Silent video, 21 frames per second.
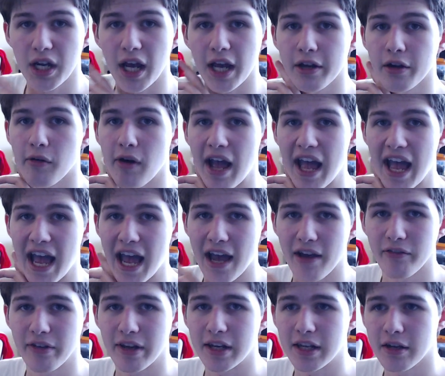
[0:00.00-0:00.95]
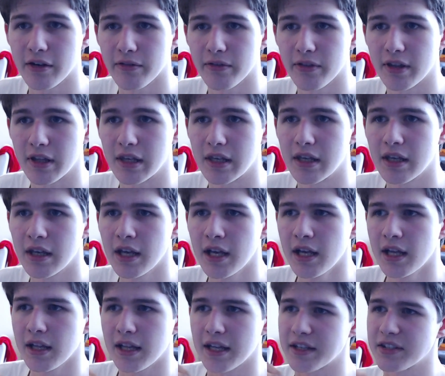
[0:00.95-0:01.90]
I don't have any of the,
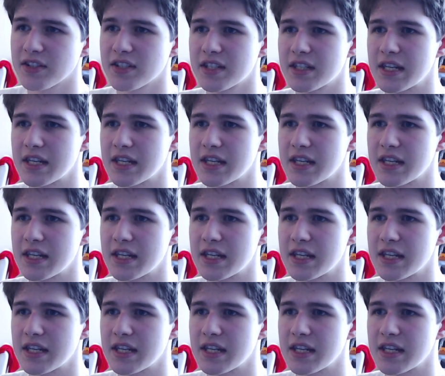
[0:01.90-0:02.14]
like,